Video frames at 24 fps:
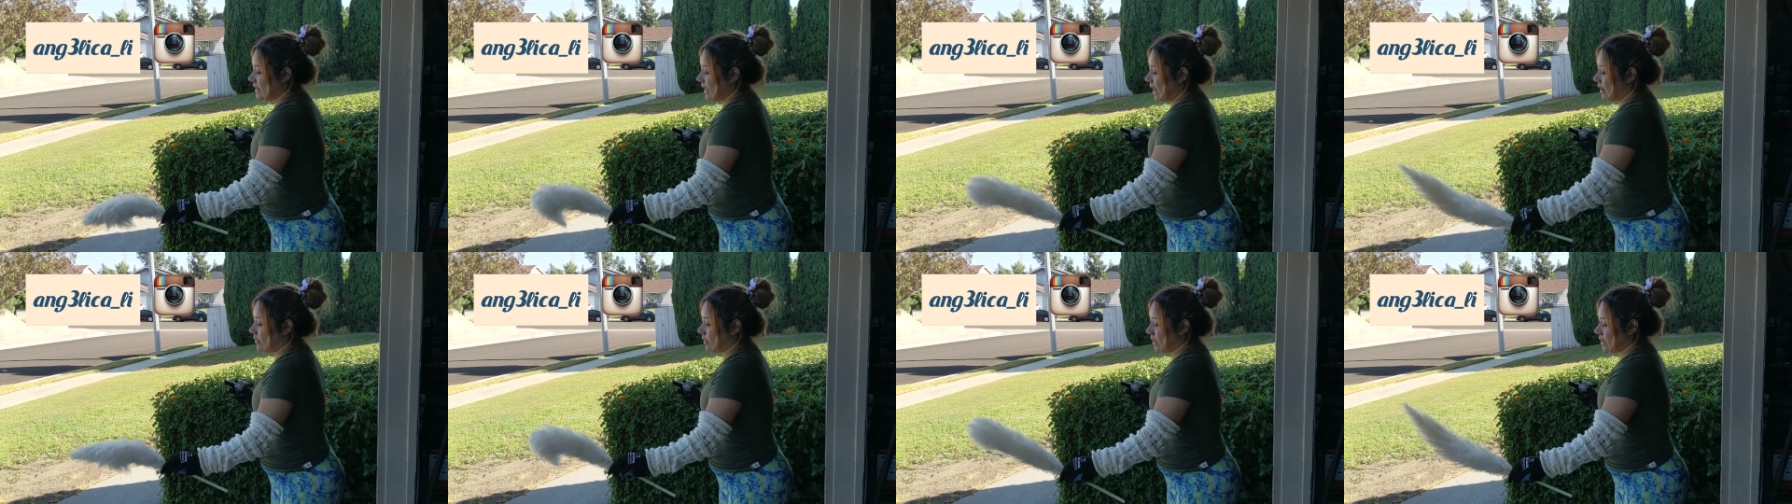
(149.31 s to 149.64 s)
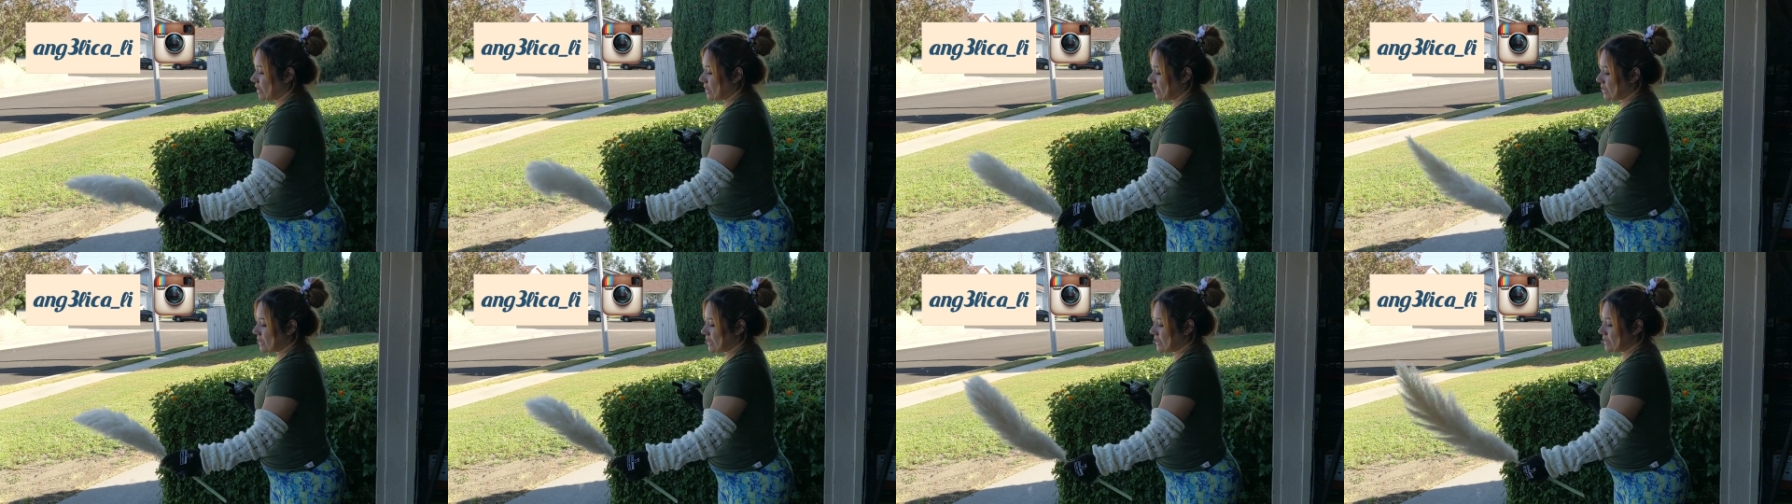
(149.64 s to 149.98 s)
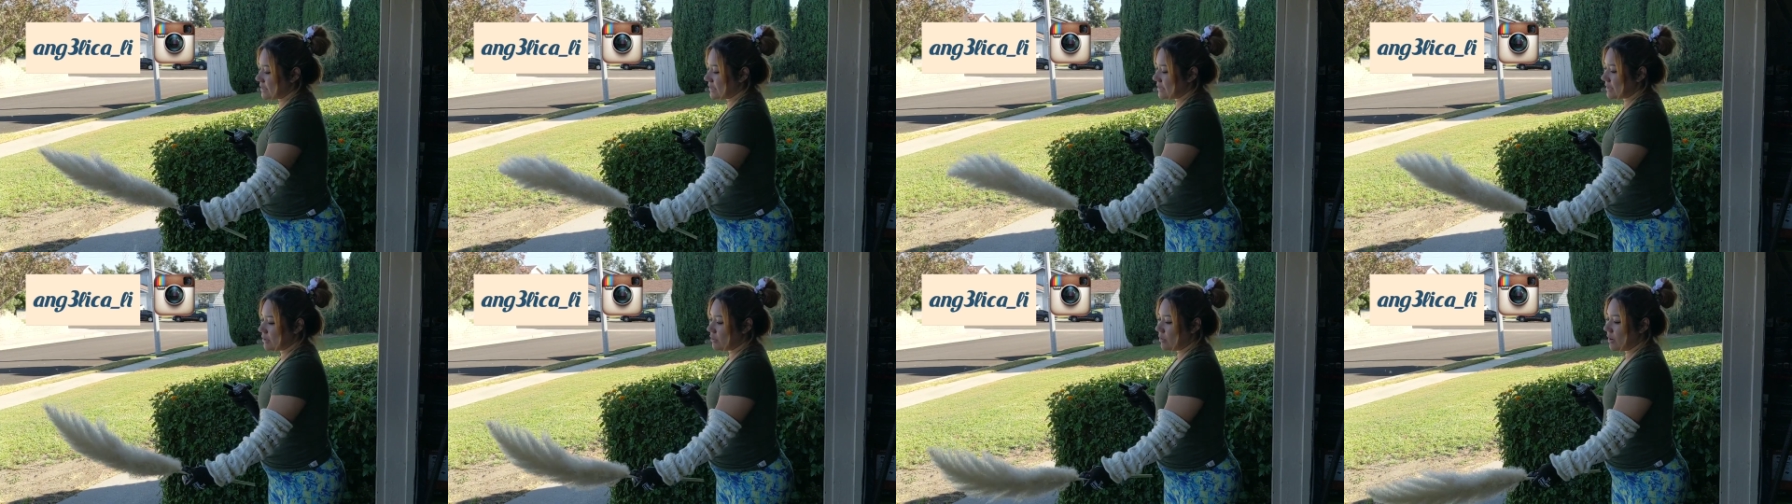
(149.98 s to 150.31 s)
That way
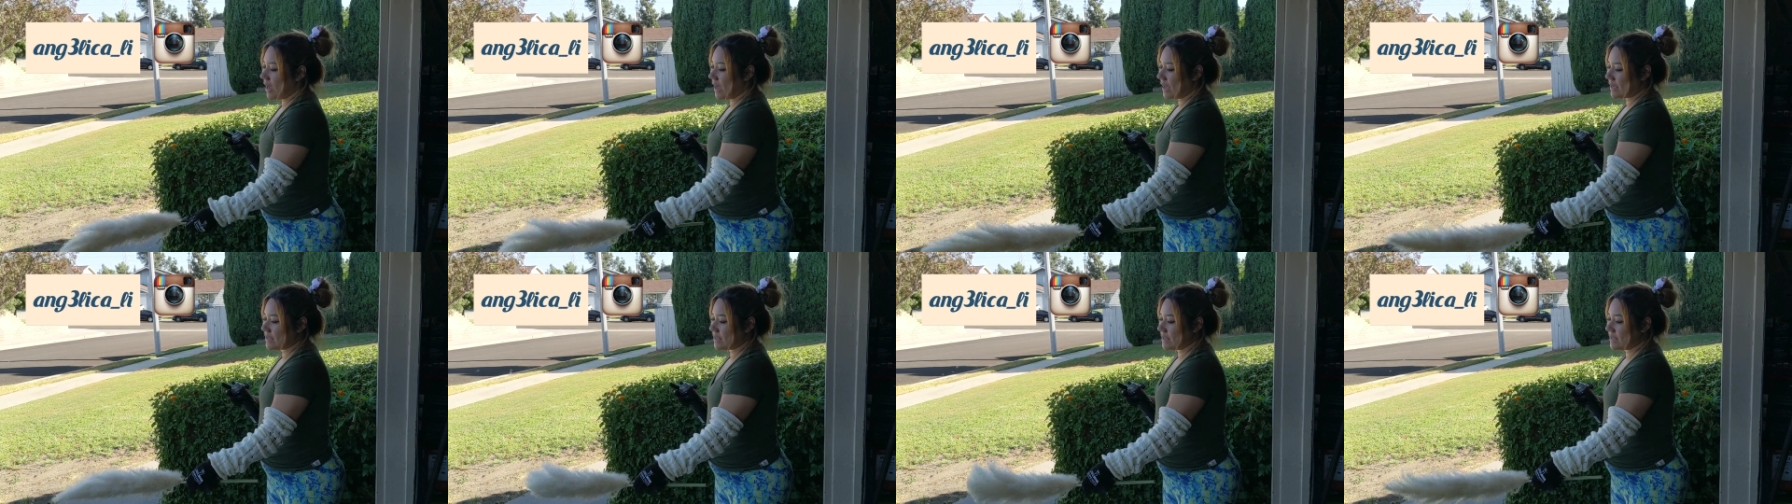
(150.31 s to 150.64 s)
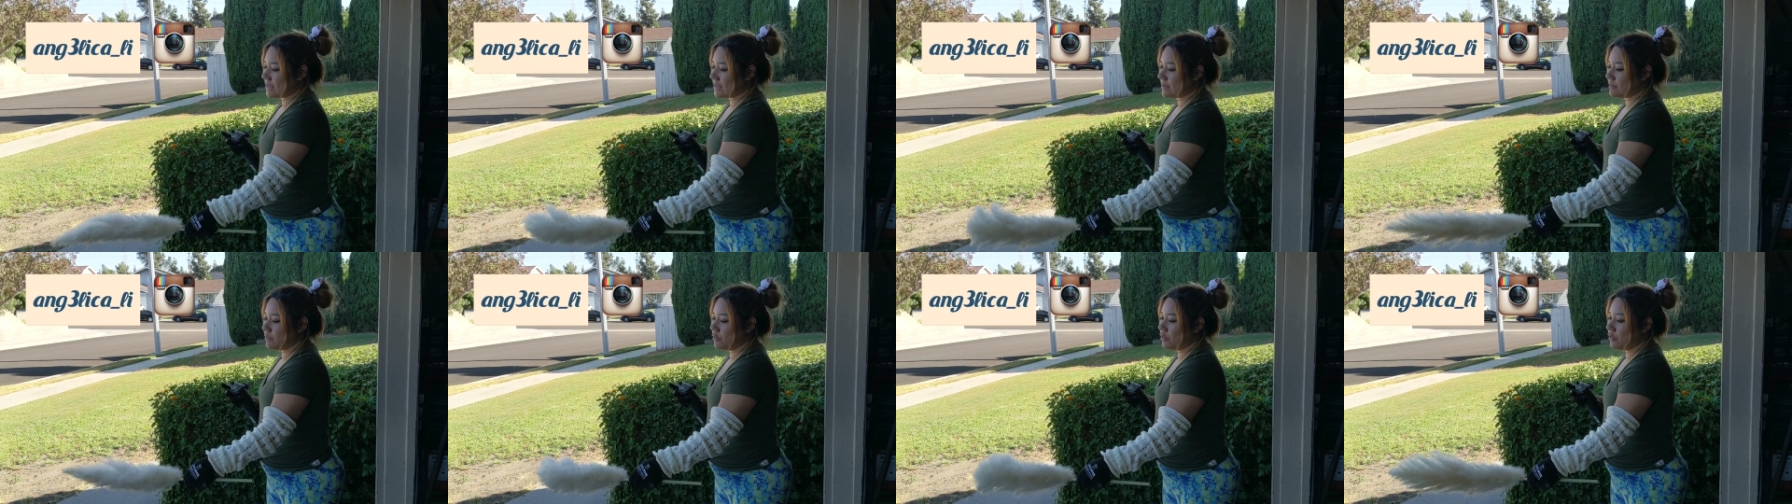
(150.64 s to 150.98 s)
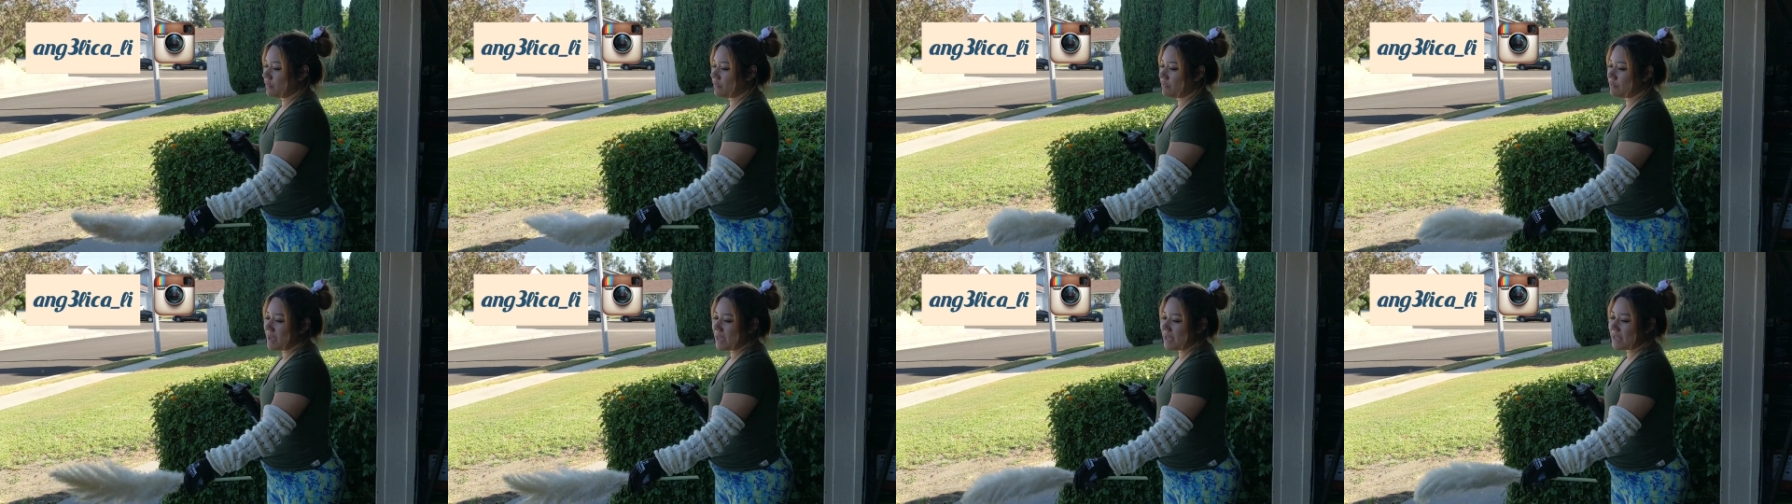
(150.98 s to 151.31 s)
it still has its
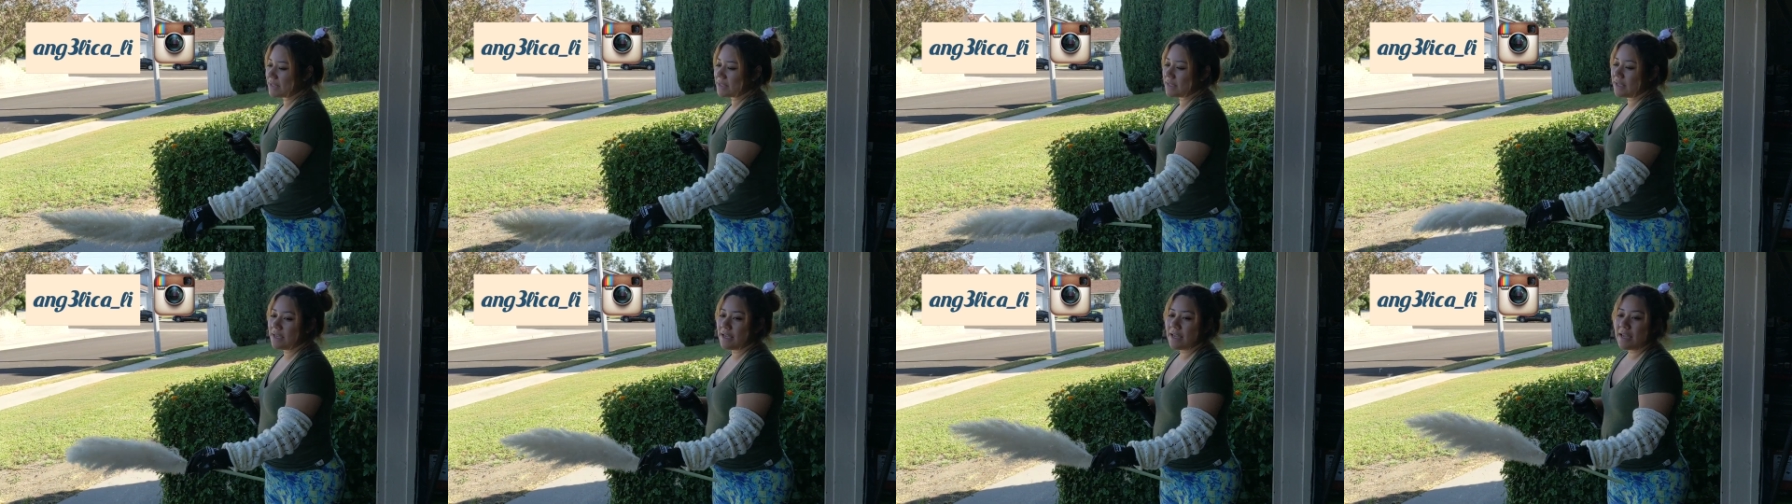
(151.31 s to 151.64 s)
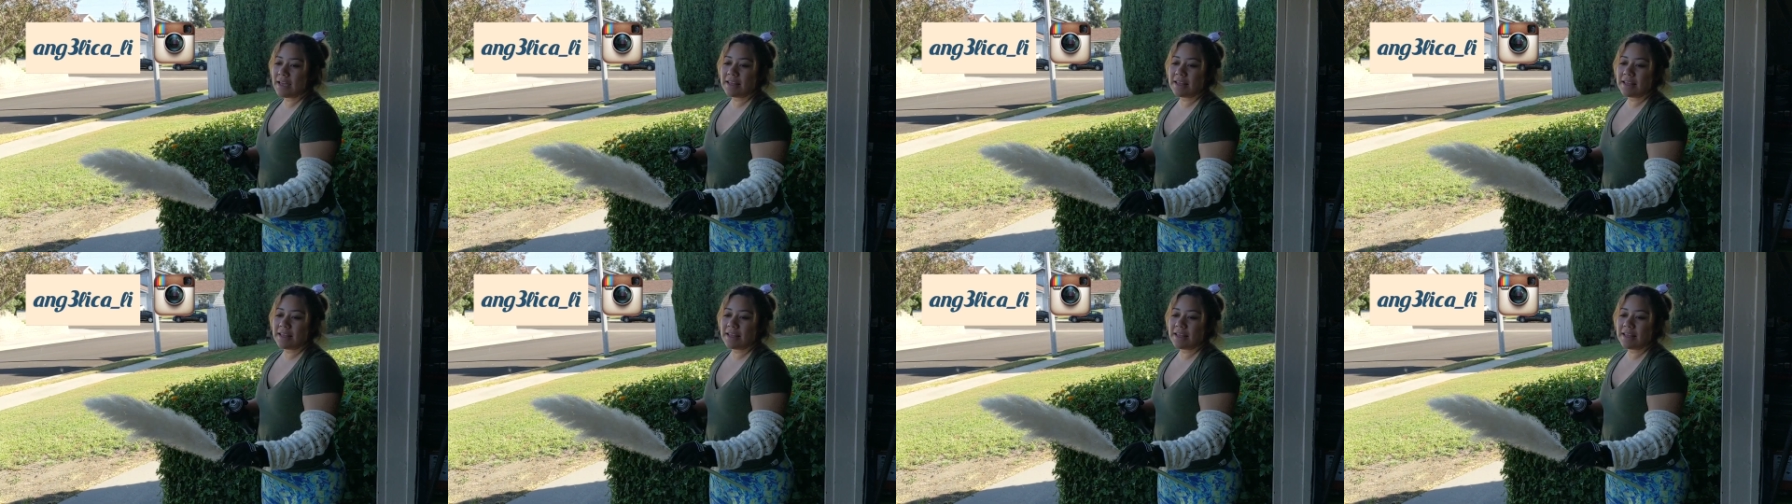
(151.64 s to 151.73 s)
movement.